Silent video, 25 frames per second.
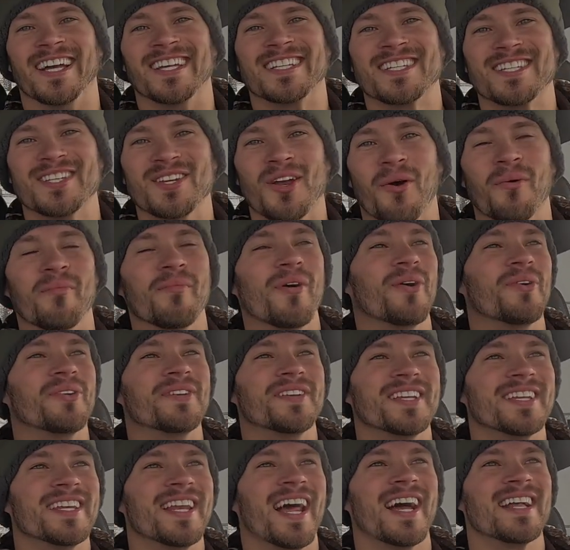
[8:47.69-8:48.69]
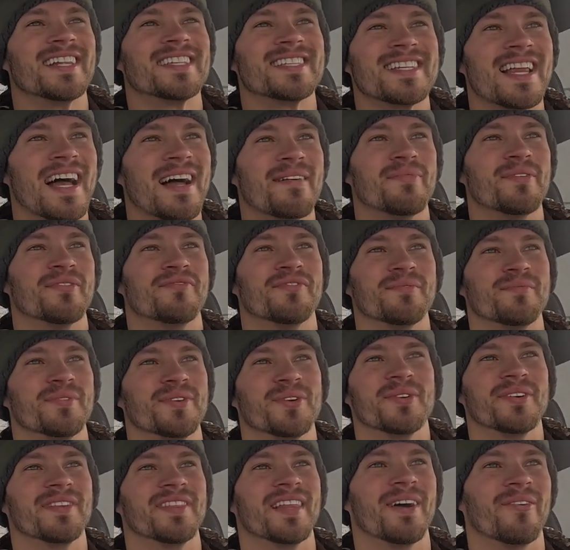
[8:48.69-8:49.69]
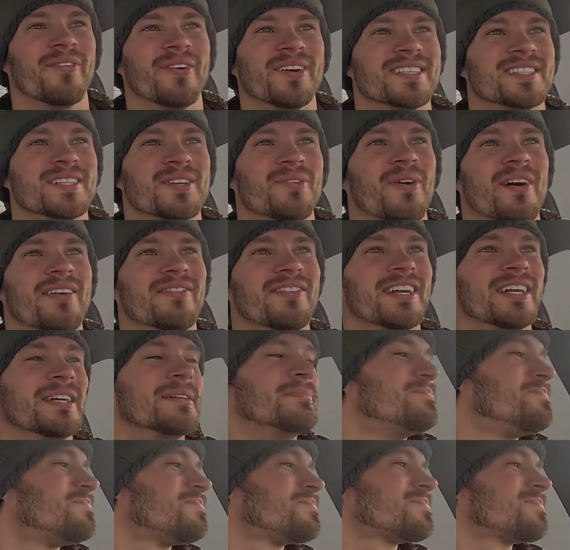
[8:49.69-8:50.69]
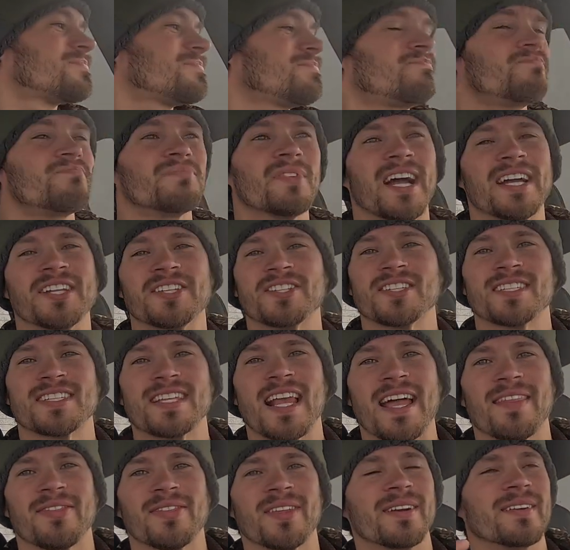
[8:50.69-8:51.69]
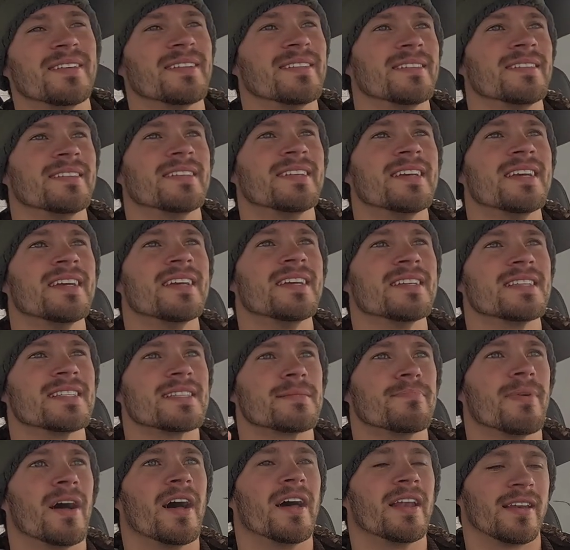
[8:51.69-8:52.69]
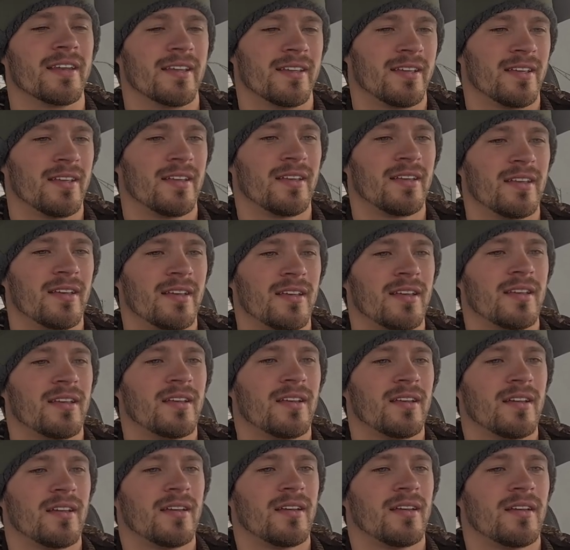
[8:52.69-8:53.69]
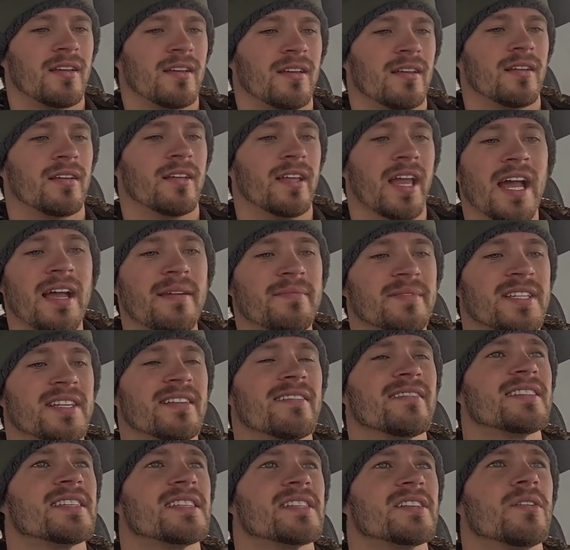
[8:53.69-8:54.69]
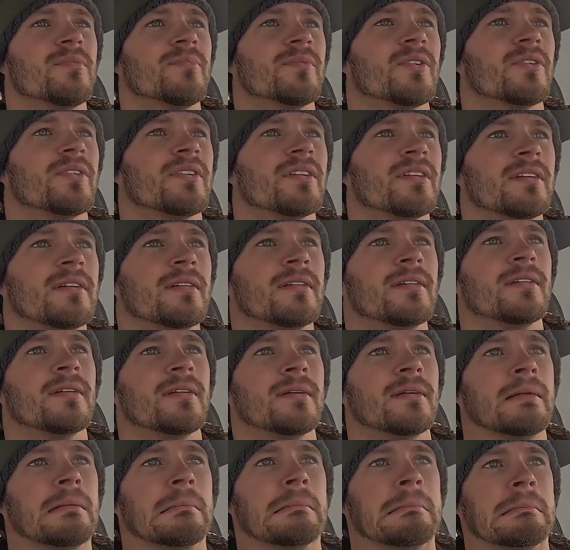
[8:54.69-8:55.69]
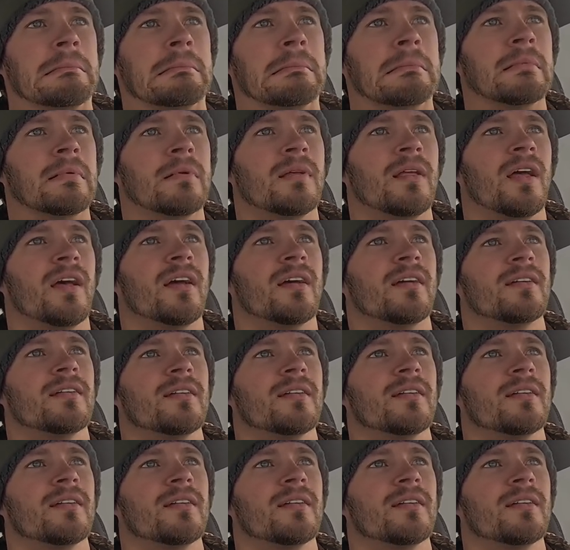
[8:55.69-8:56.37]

snow mode did not stop it from doing that whatsoever. I just sat there and spun. Yeah, I'm still in snow mode. Huh.